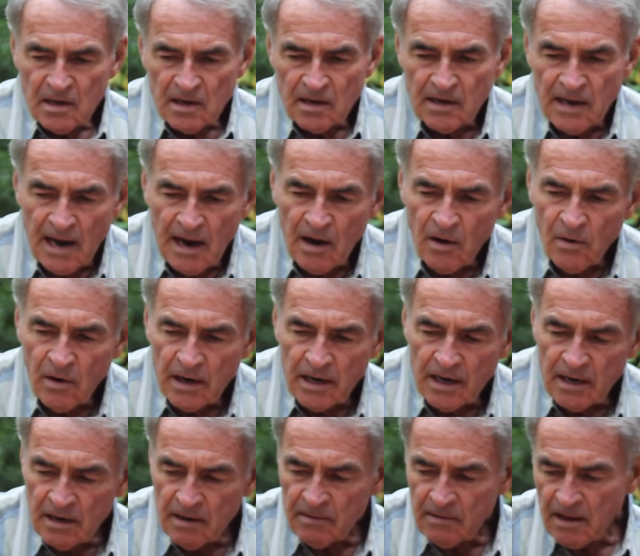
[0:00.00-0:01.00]
Now
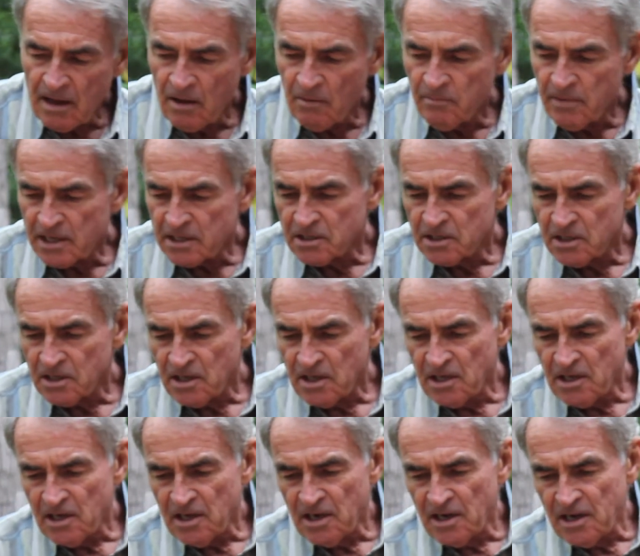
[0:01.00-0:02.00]
I'll mix
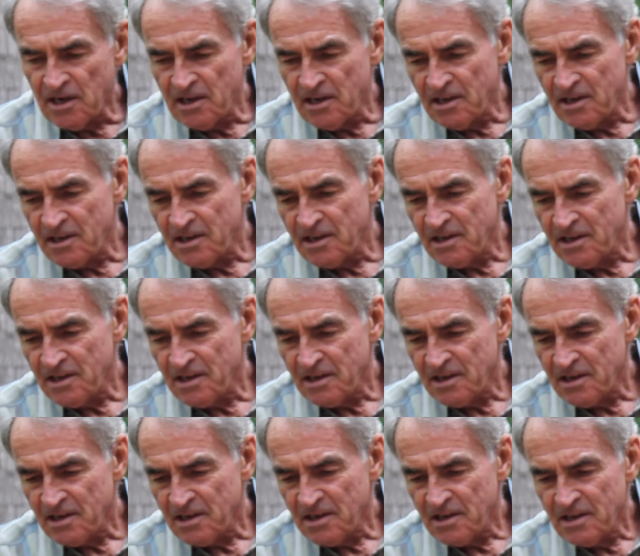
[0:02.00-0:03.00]
the
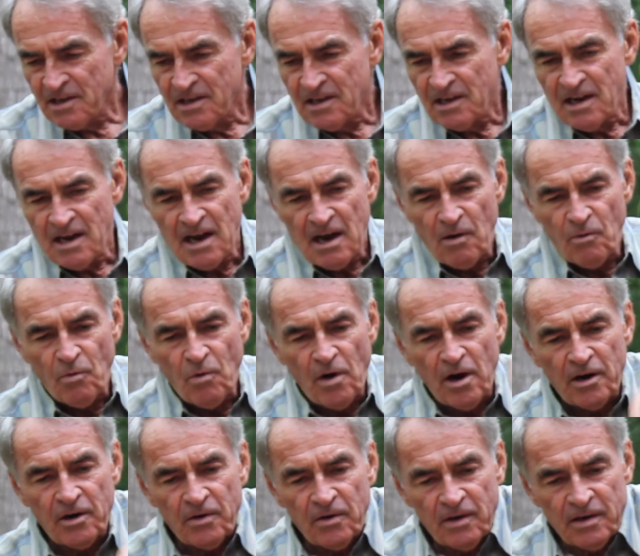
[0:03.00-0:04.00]
hot
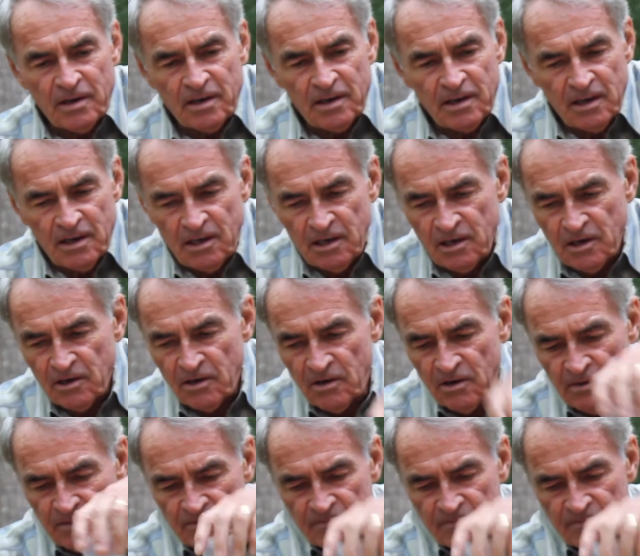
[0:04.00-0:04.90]
water here.